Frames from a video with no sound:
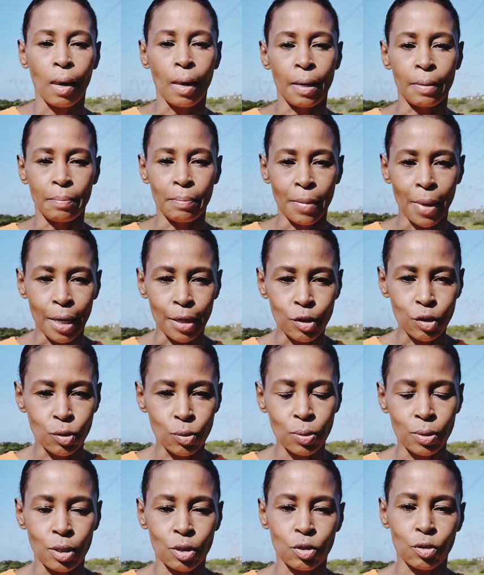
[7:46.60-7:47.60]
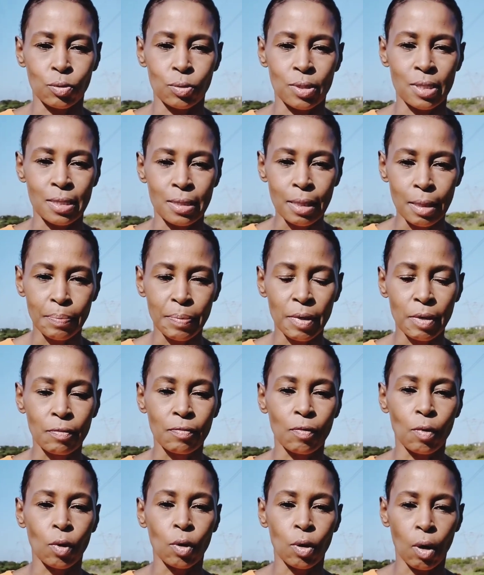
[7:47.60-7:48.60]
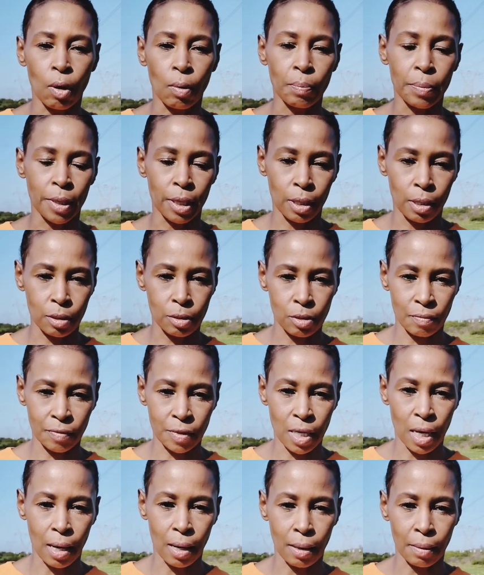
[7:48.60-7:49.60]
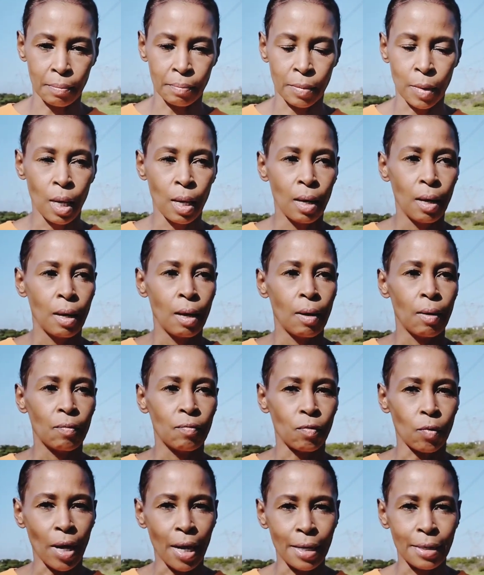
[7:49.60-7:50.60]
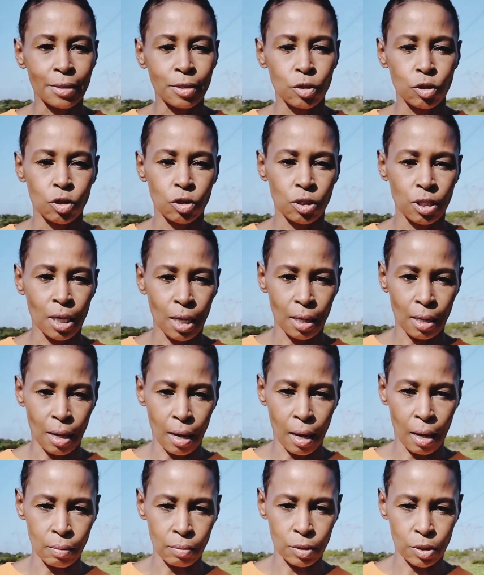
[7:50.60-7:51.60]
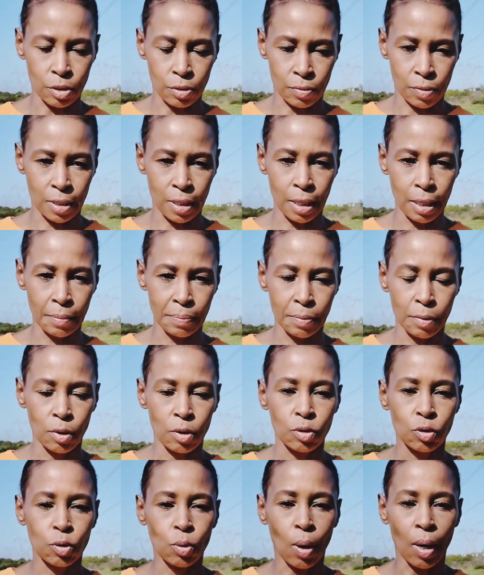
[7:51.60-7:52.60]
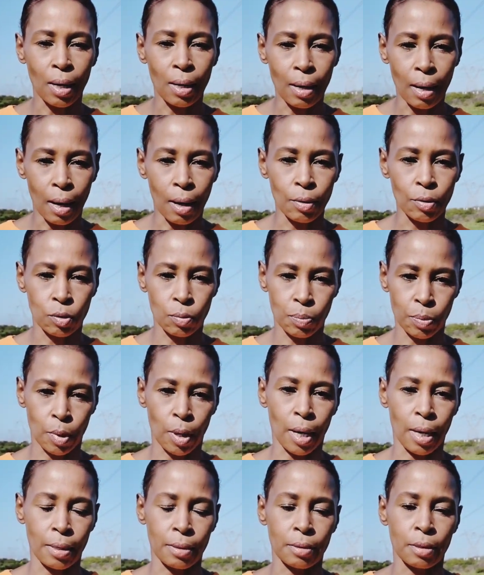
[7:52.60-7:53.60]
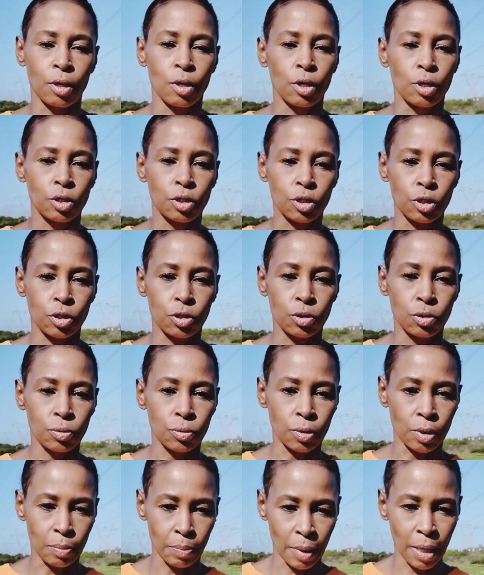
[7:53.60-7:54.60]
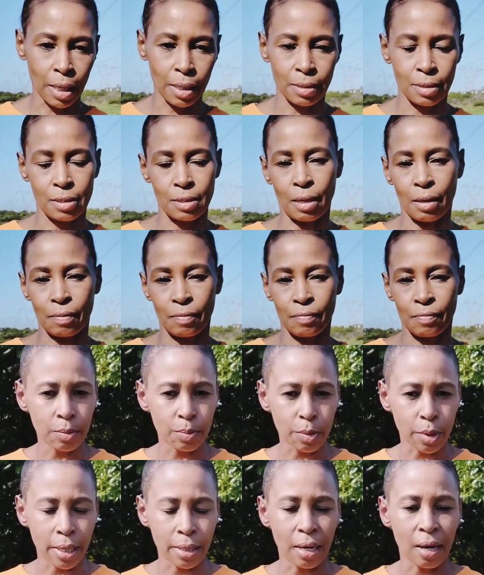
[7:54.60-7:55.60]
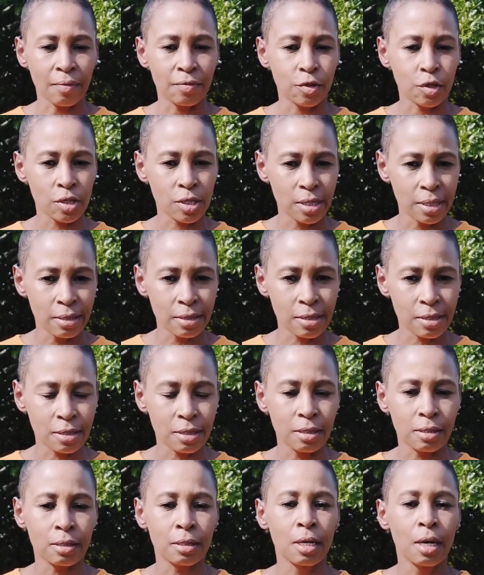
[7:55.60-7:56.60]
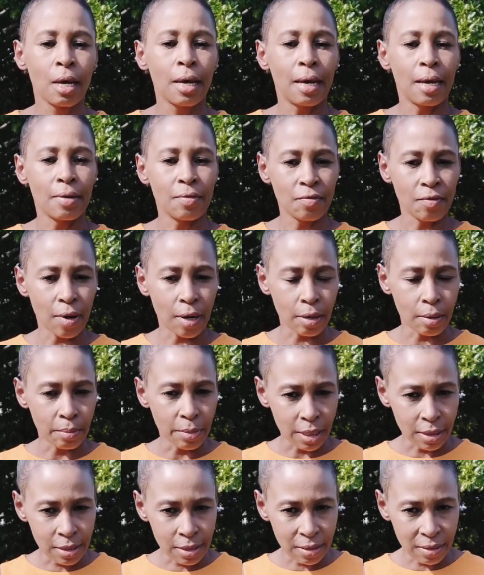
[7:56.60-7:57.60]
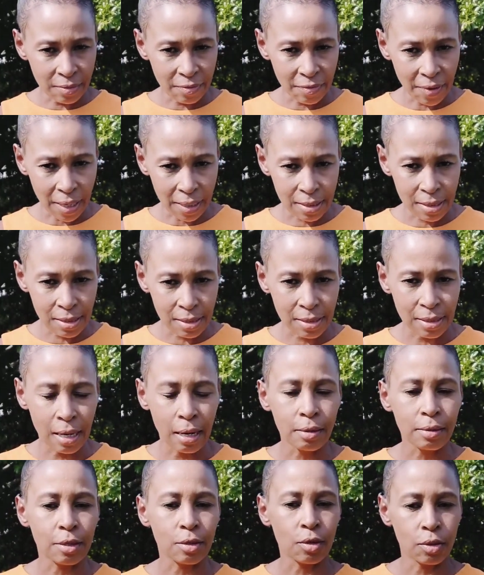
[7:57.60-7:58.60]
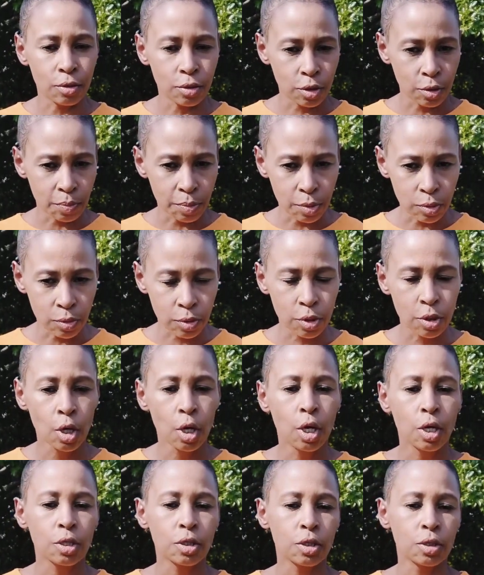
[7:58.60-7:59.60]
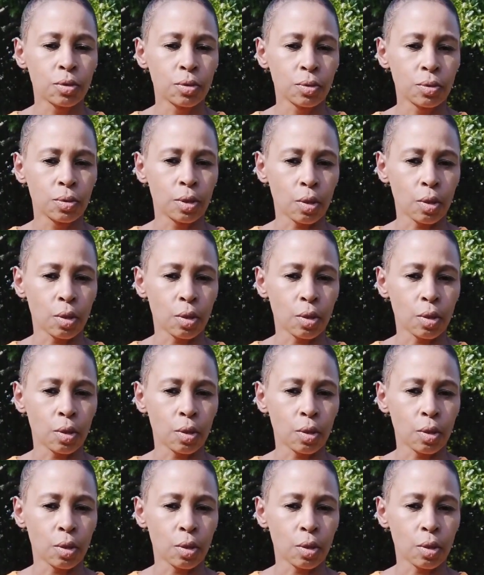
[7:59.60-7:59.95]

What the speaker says: And make sure that you're sleeping for long periods of time, for 8 to 10 hours of sleep, to allow your brain to repair itself the brain. I've just listed environmental factors now that contribute to